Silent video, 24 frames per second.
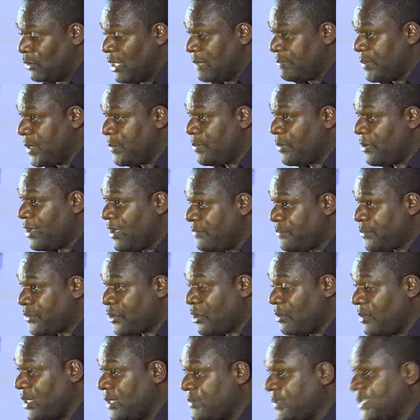When people have
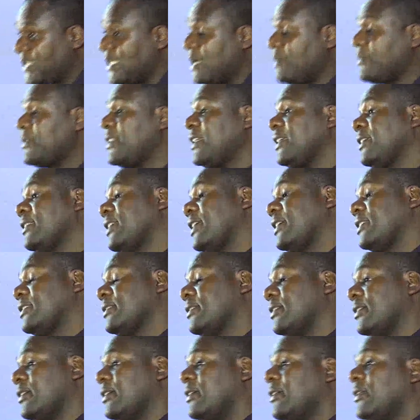problems, some think
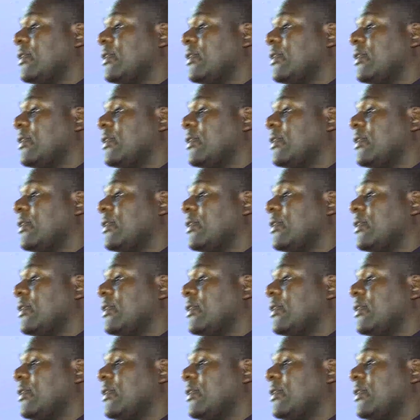that